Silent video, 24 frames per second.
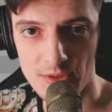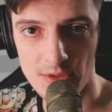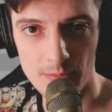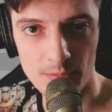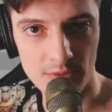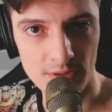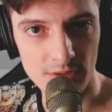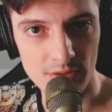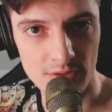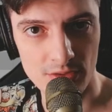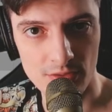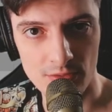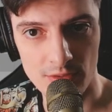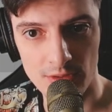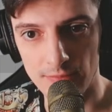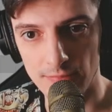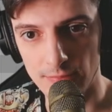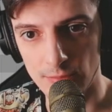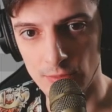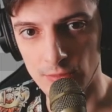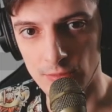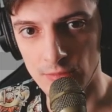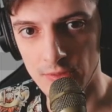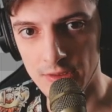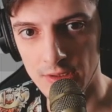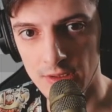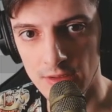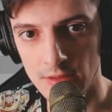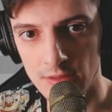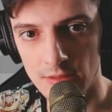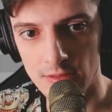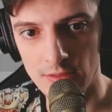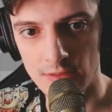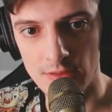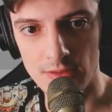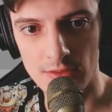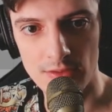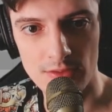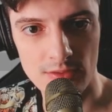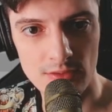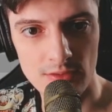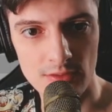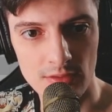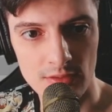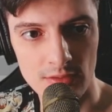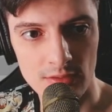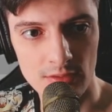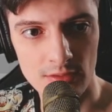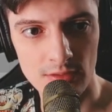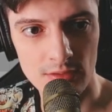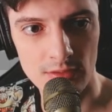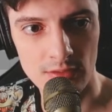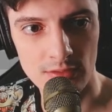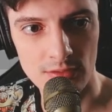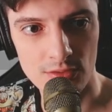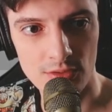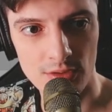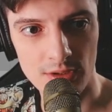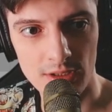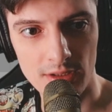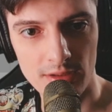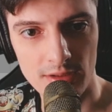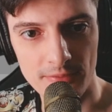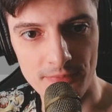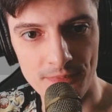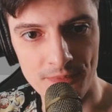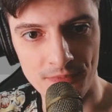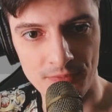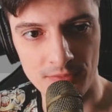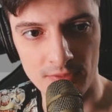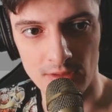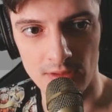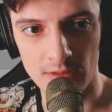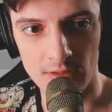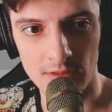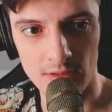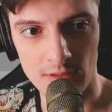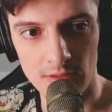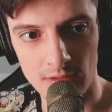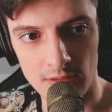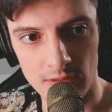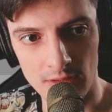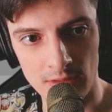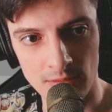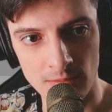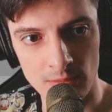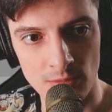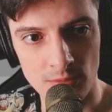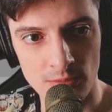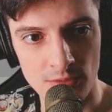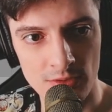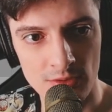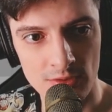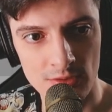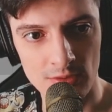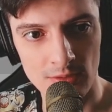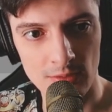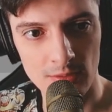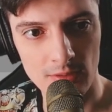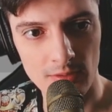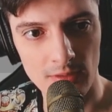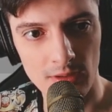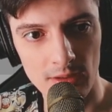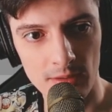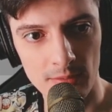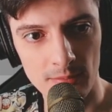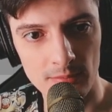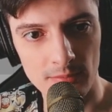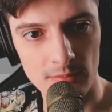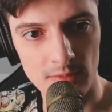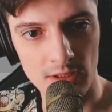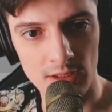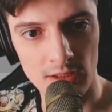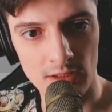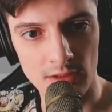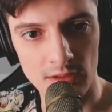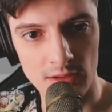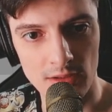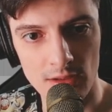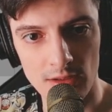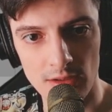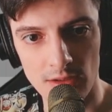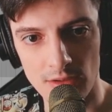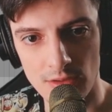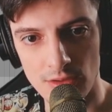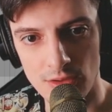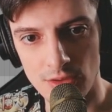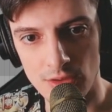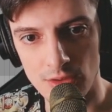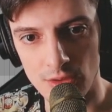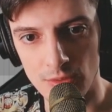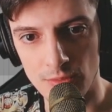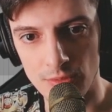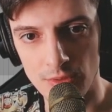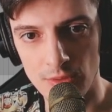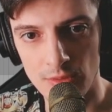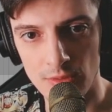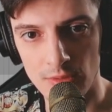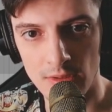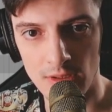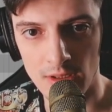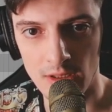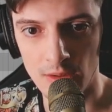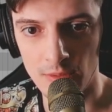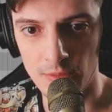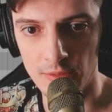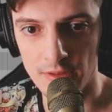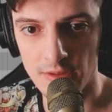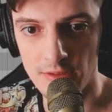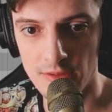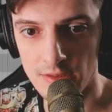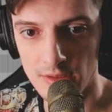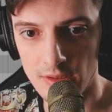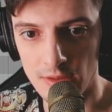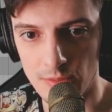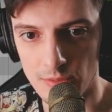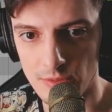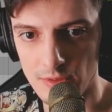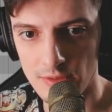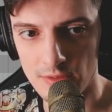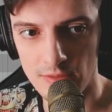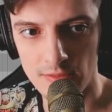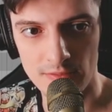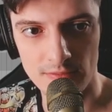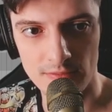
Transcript: are pretty straightforward here in this track. I will solo them and show you how they sound.